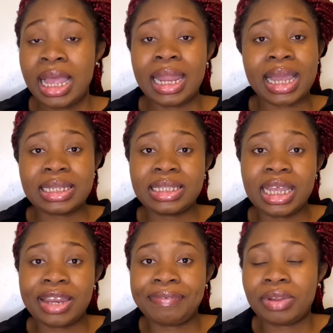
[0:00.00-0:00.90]
Like I
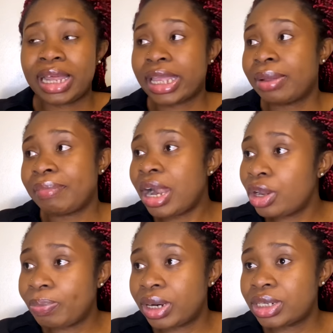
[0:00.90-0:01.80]
said, if you're like a
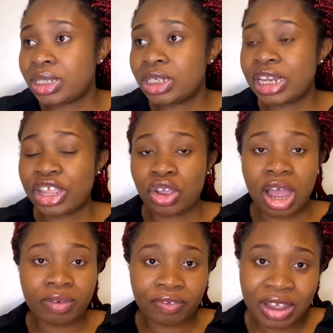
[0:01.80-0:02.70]
married person, like you
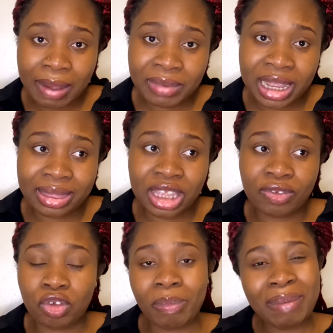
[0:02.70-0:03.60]
have a family, I think
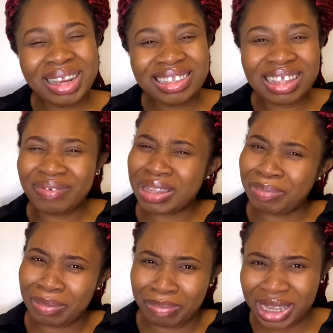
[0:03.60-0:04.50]
if you're a permanent staff, it's a
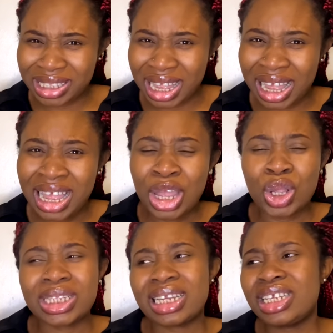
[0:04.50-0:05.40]
bit better,
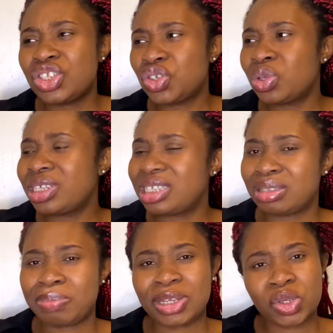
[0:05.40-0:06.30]
because at least you know this is
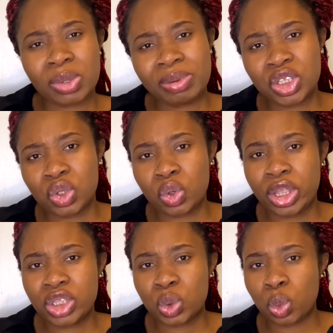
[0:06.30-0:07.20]
a particular place you're
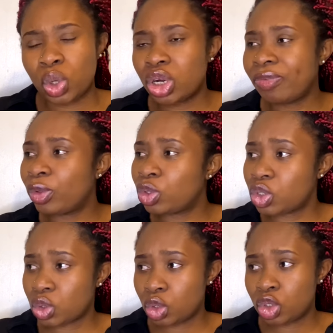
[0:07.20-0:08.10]
going to work. If you
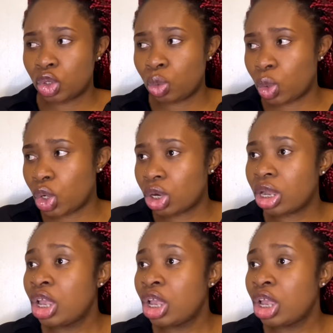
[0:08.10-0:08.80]
just go to your work,